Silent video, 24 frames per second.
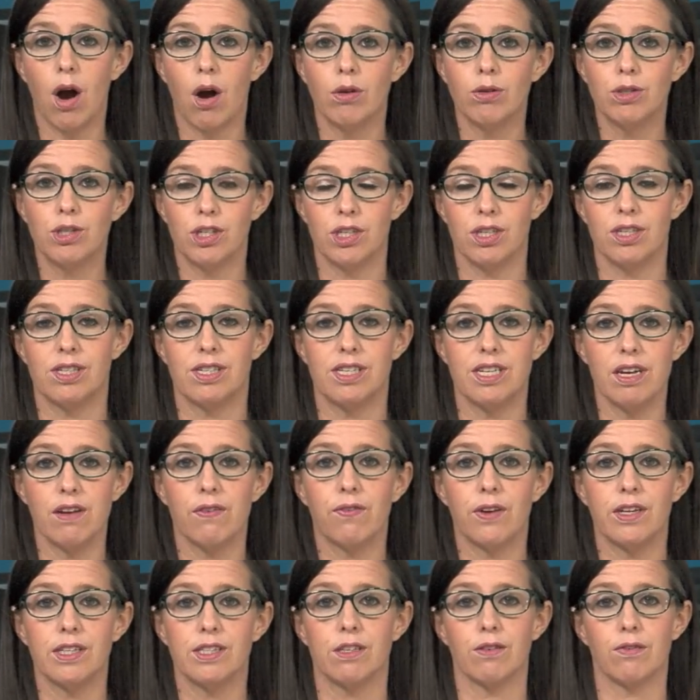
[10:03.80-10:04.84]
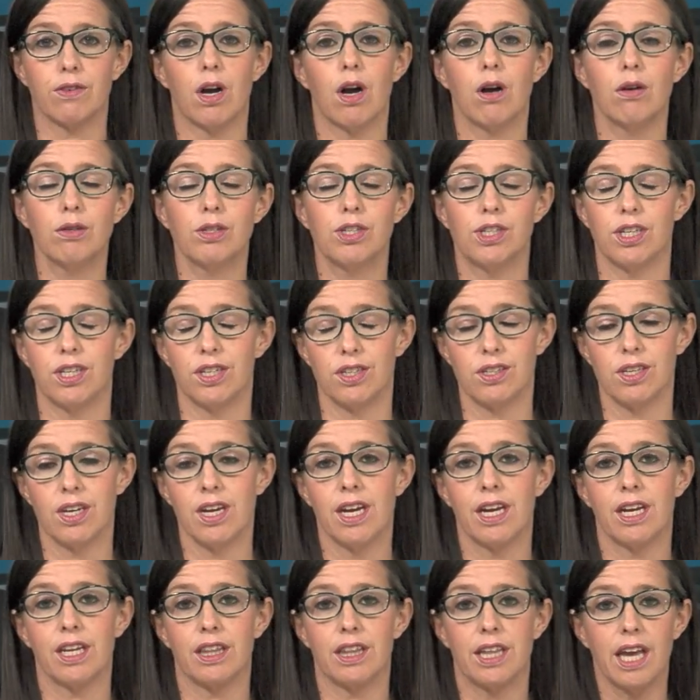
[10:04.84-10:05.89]
coaches, defensive coaches,
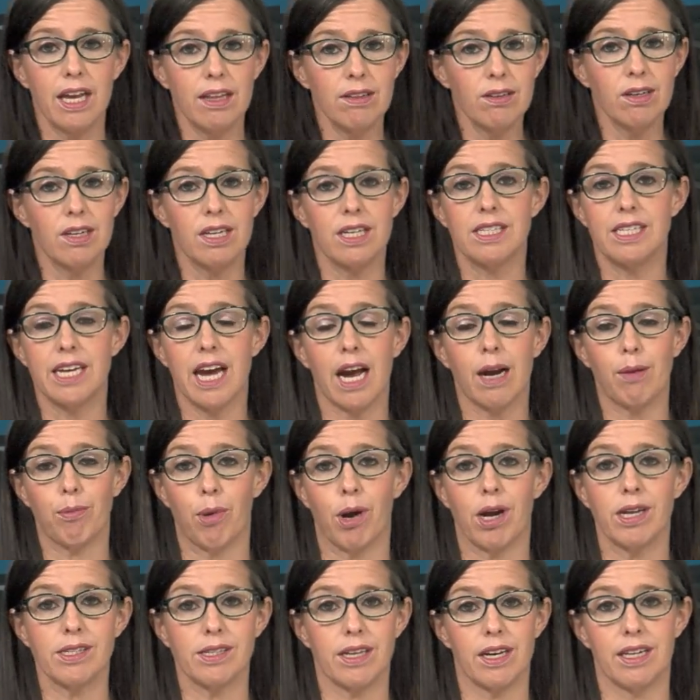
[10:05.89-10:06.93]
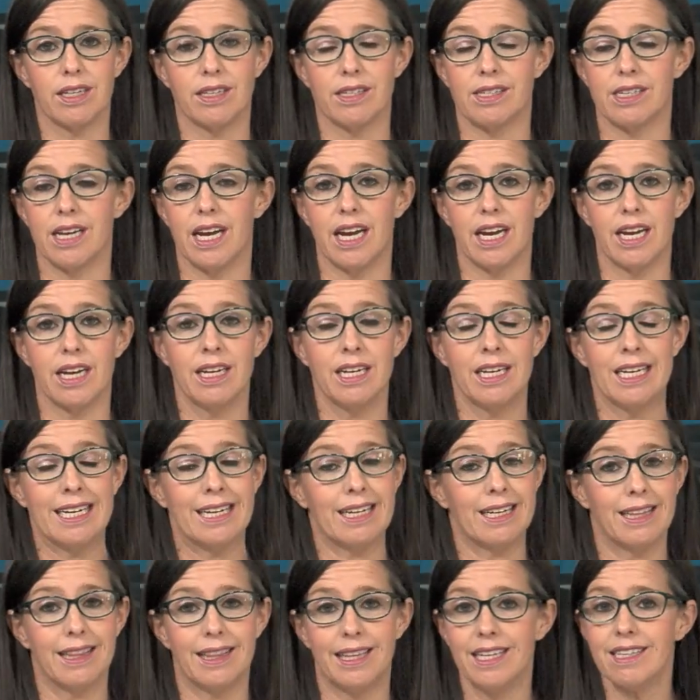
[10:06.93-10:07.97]
they look at Dak Prescott and say,
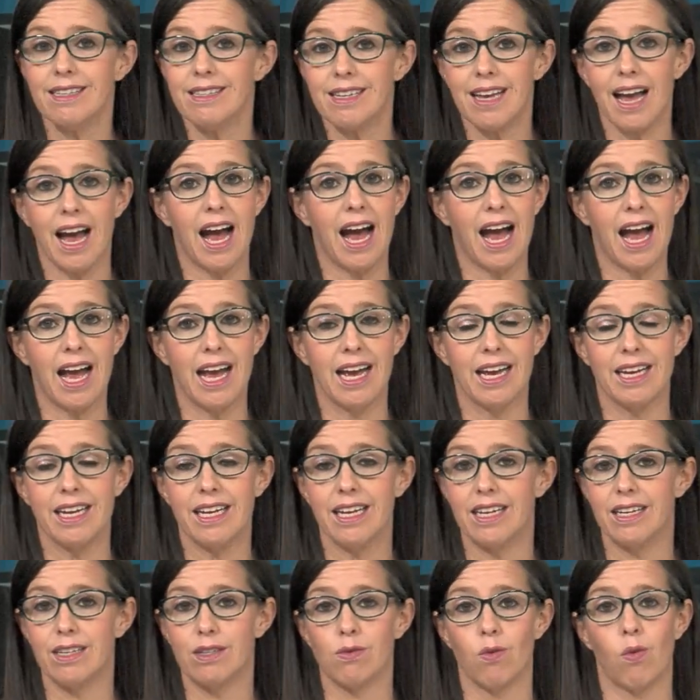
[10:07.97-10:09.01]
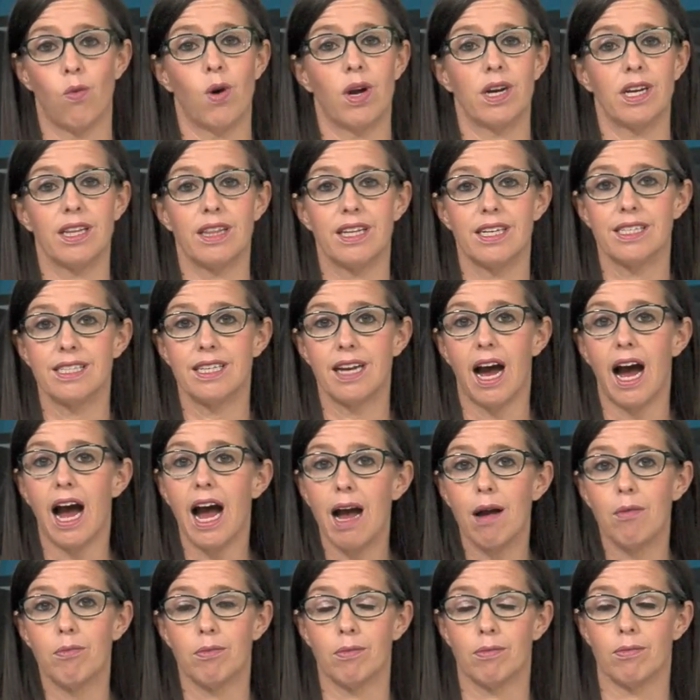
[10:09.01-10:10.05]
"This guy is one of the
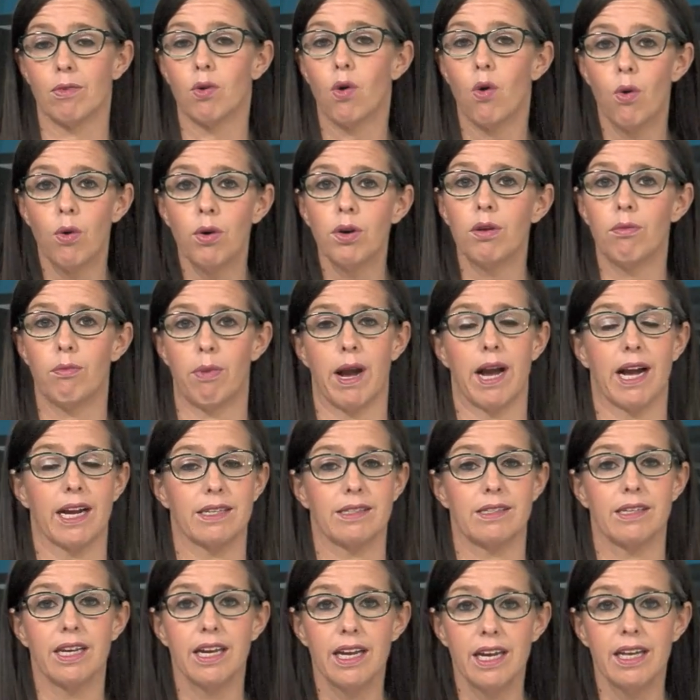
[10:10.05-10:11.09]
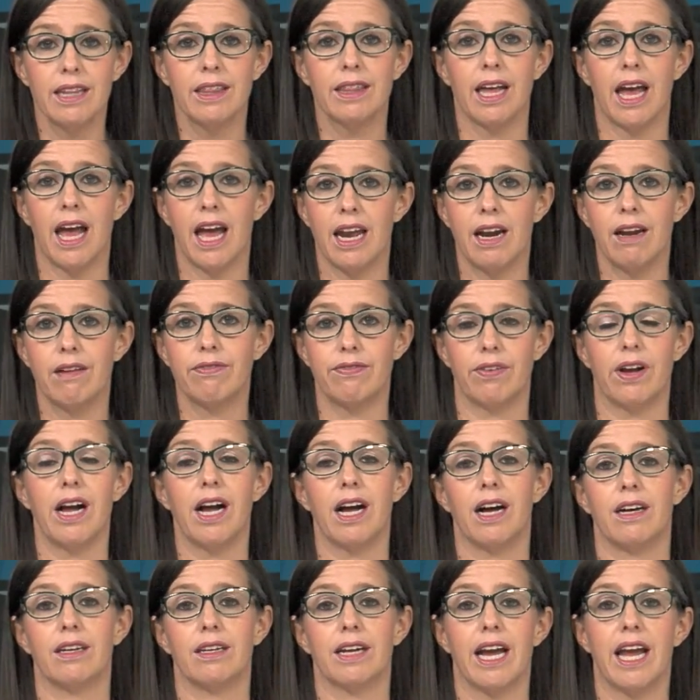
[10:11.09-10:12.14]
top quarterbacks in the
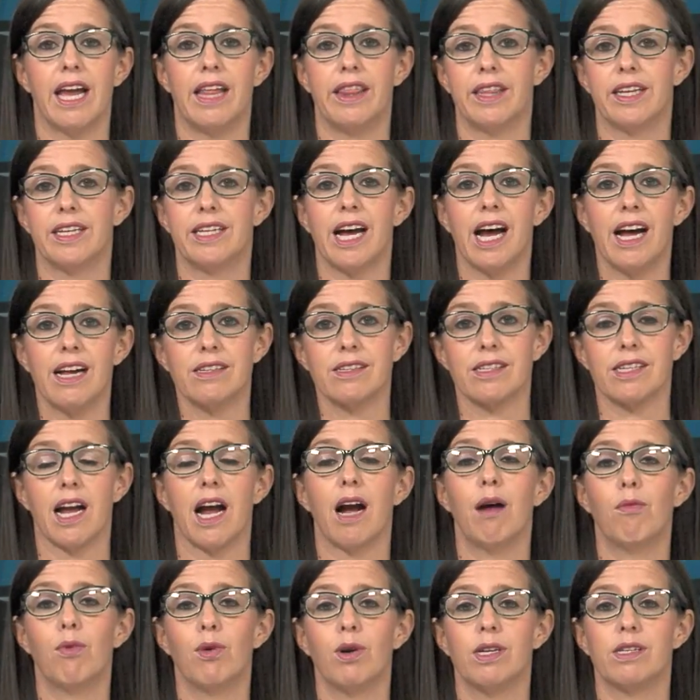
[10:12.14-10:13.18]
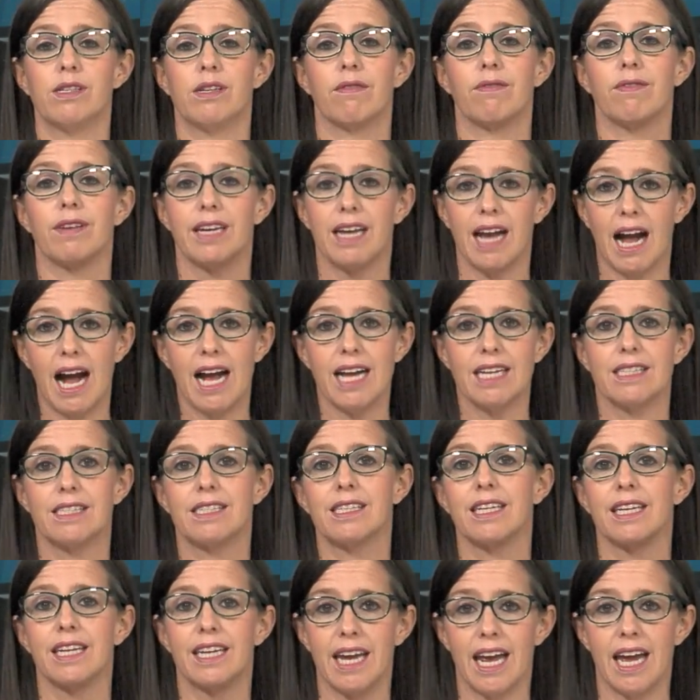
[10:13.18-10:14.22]
NFL, and the Dallas Cowboys have got
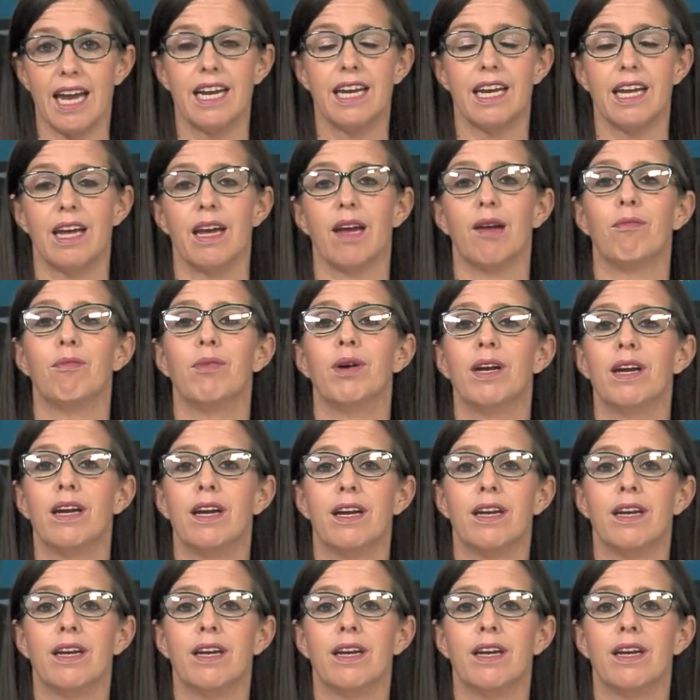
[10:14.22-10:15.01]
to get him."